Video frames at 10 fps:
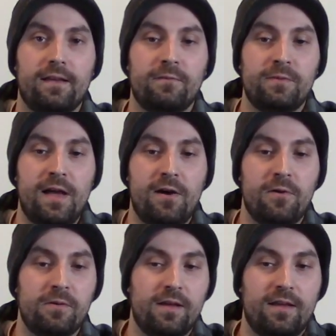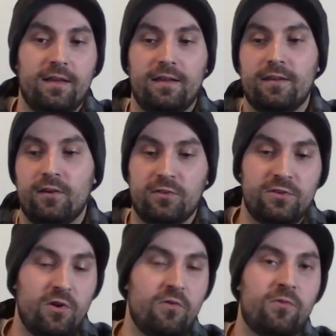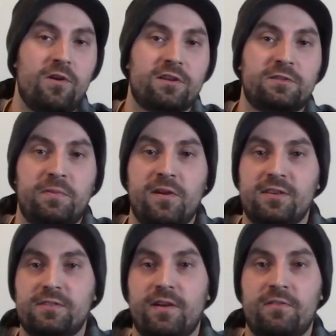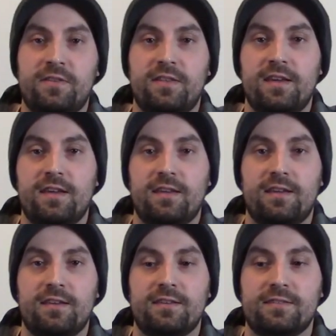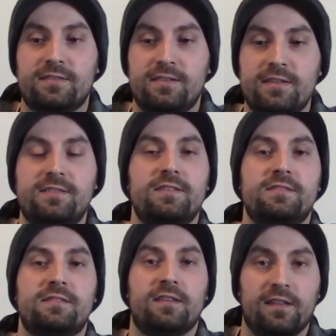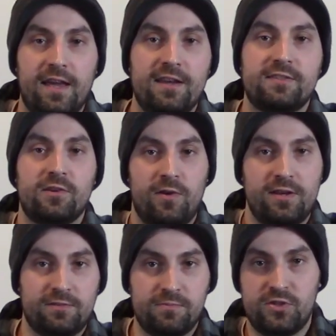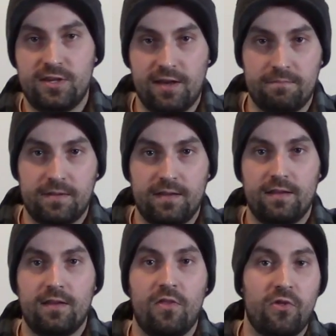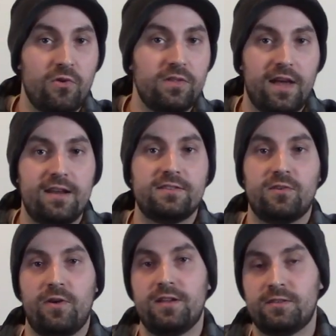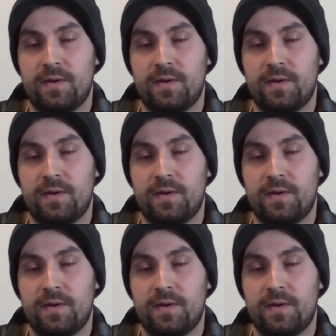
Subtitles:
Now, the overall experience of everything is, this is the latest and greatest from GM, their latest and greatest